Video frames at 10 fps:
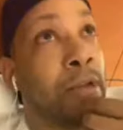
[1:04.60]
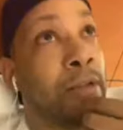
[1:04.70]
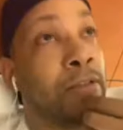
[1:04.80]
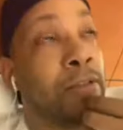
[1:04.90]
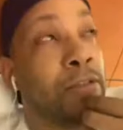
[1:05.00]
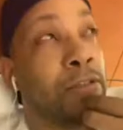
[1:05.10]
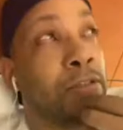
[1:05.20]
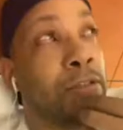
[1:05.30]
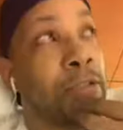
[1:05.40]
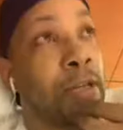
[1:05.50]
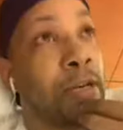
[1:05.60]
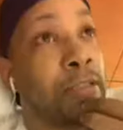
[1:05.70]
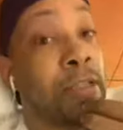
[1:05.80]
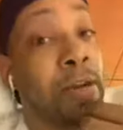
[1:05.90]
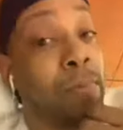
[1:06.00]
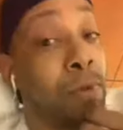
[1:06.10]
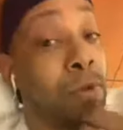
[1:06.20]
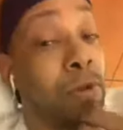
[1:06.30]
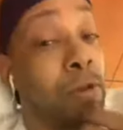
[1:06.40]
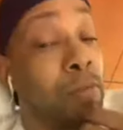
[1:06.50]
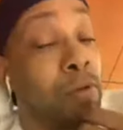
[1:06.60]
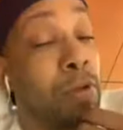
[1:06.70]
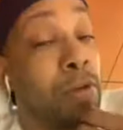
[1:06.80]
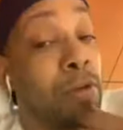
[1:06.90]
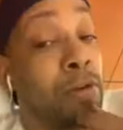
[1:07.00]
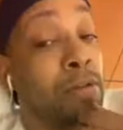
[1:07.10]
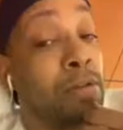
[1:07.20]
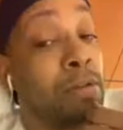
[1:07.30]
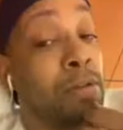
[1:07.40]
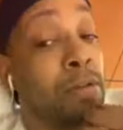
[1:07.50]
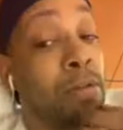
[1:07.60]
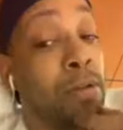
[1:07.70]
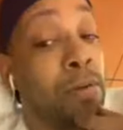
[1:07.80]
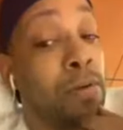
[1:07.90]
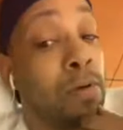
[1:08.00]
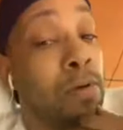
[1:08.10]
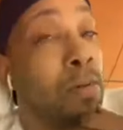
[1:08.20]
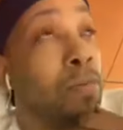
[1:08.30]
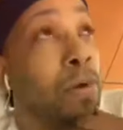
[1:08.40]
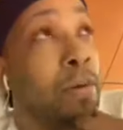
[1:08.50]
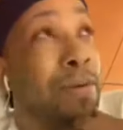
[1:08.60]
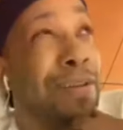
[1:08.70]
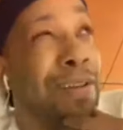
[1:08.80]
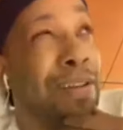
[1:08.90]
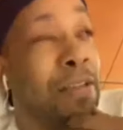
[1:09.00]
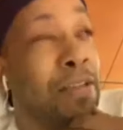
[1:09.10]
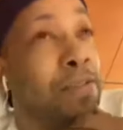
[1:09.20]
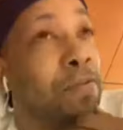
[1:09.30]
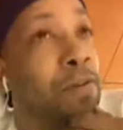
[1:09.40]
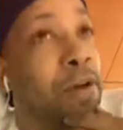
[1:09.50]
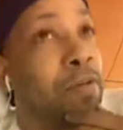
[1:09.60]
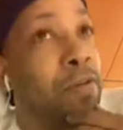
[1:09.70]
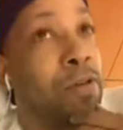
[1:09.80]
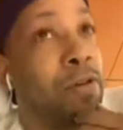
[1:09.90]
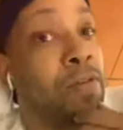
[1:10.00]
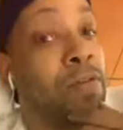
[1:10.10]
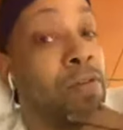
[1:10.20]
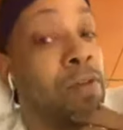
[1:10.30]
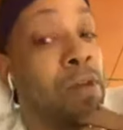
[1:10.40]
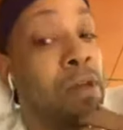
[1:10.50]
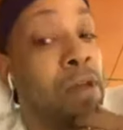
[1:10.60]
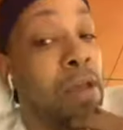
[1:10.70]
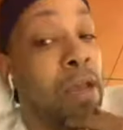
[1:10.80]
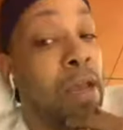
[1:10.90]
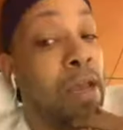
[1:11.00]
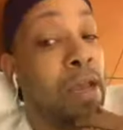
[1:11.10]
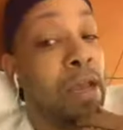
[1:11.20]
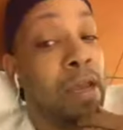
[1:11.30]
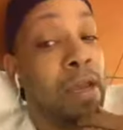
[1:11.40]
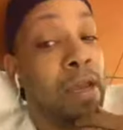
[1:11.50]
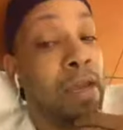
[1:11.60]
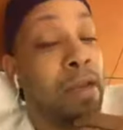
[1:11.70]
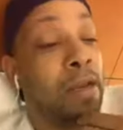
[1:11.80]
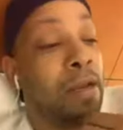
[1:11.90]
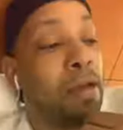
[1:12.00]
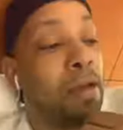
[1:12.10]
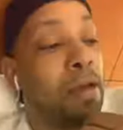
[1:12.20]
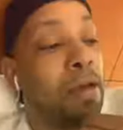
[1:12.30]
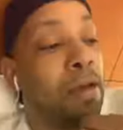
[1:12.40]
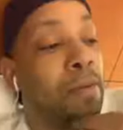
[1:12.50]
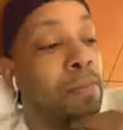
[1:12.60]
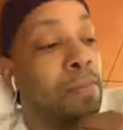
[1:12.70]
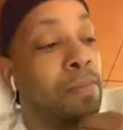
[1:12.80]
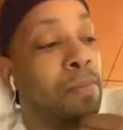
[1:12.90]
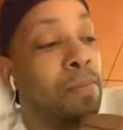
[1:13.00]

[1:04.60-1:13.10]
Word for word: ancestors, and that hasn't happened in a couple years, or probably like at least five years. And um,